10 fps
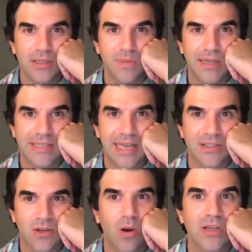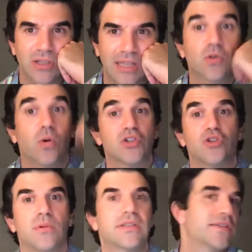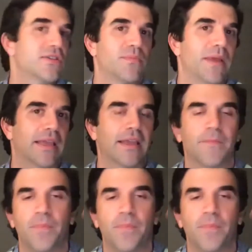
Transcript: Because that's question that's questionable decision making.